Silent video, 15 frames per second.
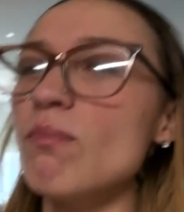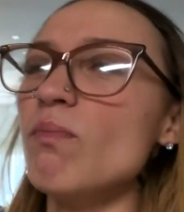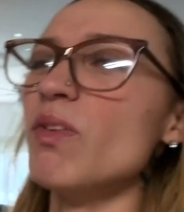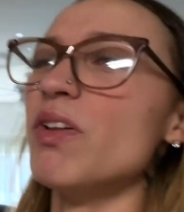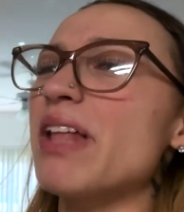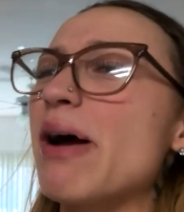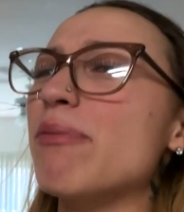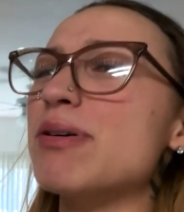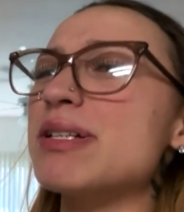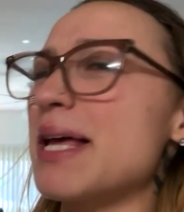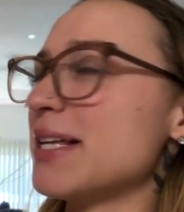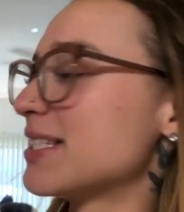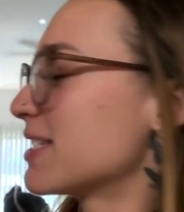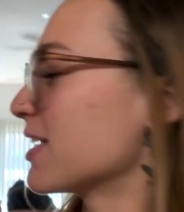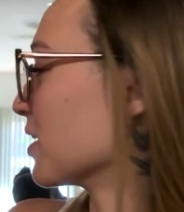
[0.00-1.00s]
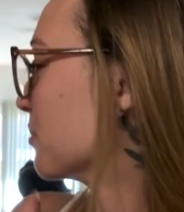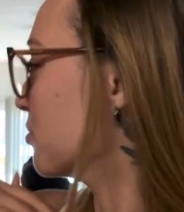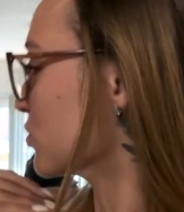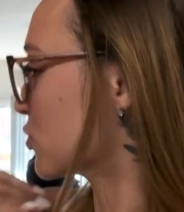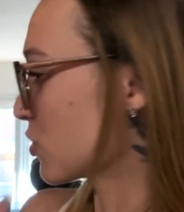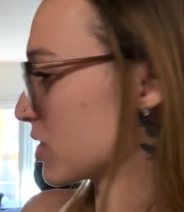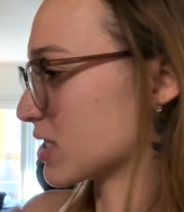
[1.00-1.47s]
That was a terrible
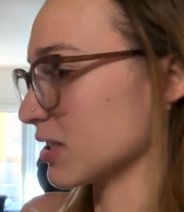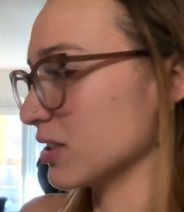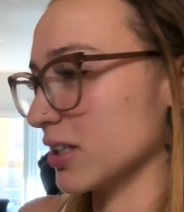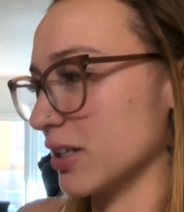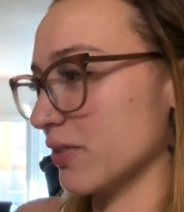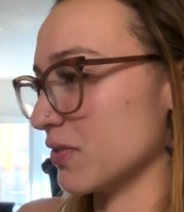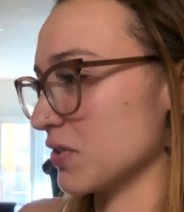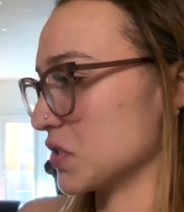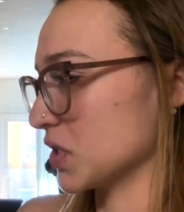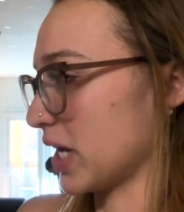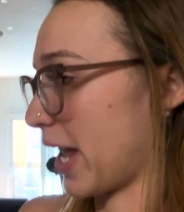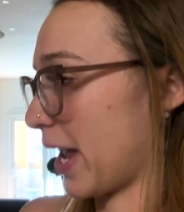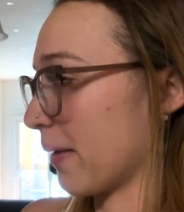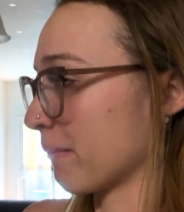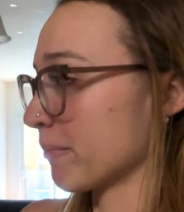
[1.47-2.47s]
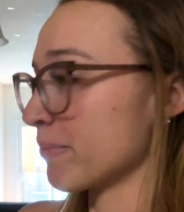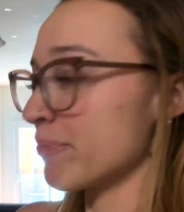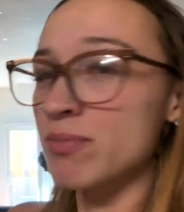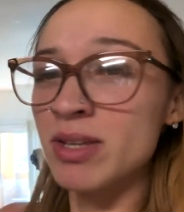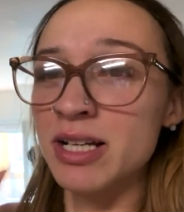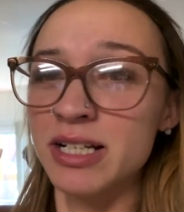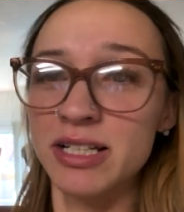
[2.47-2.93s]
choice of liquor for today.
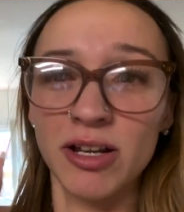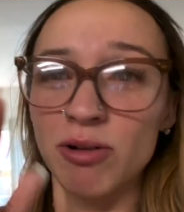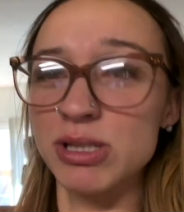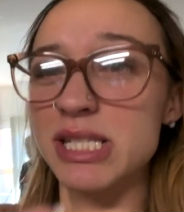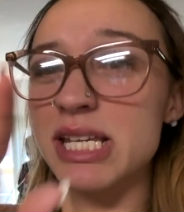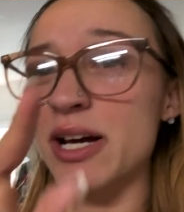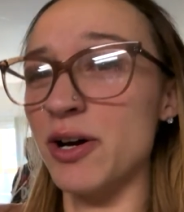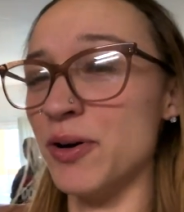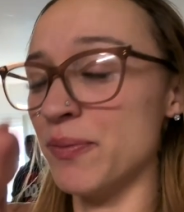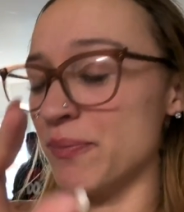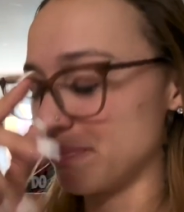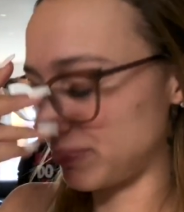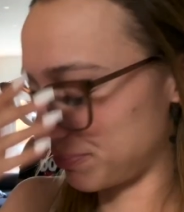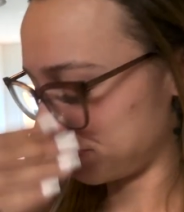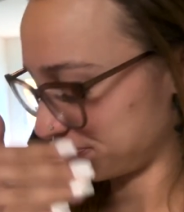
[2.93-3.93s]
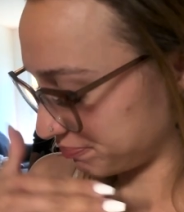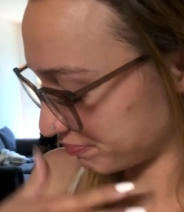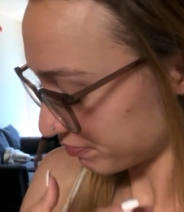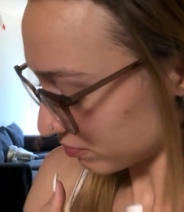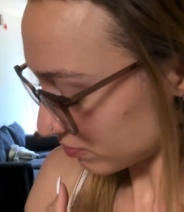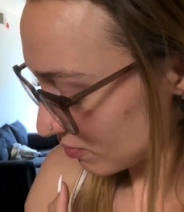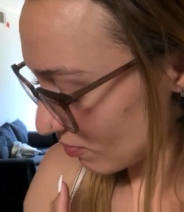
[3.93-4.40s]
Don't tell.
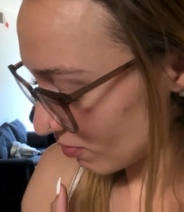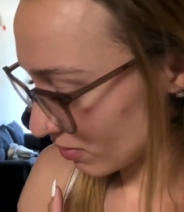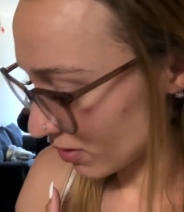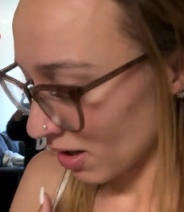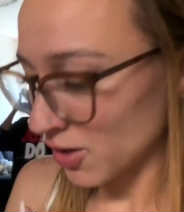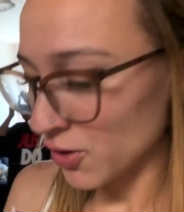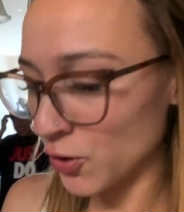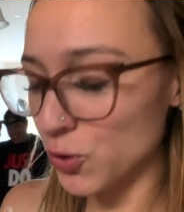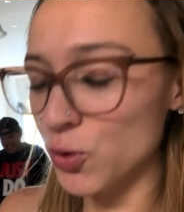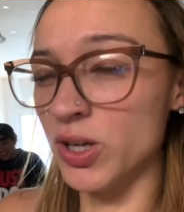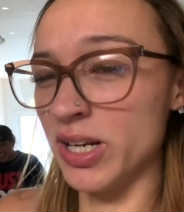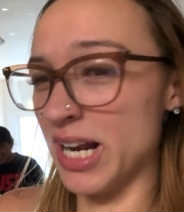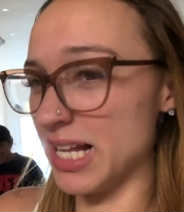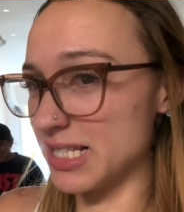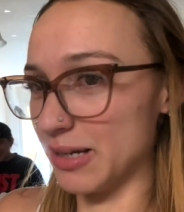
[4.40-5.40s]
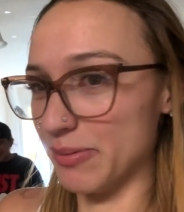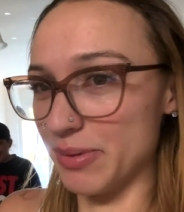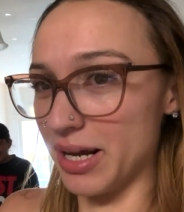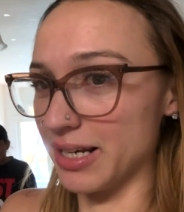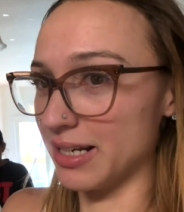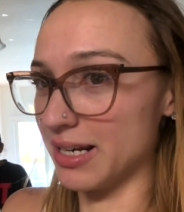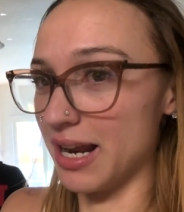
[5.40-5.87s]
You cannot tell me
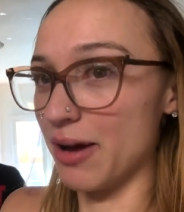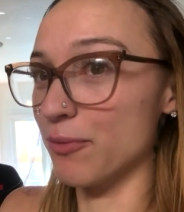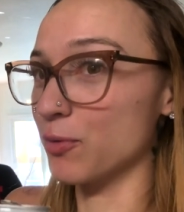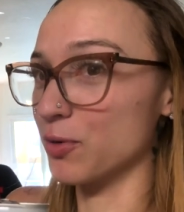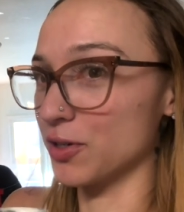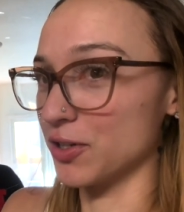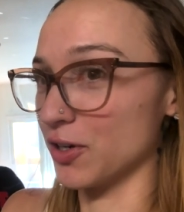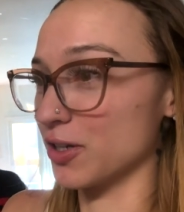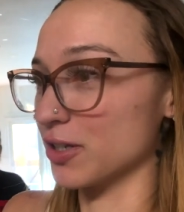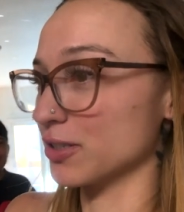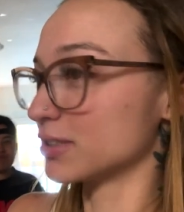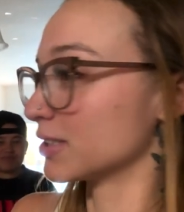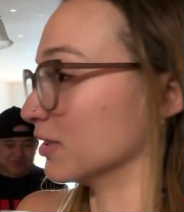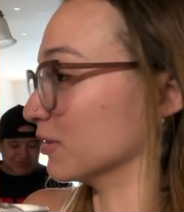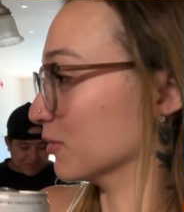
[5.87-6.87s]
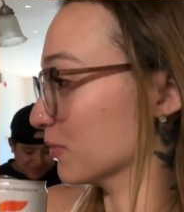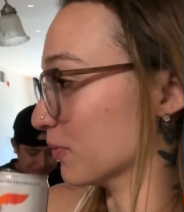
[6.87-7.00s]
I did not warn y'all, so.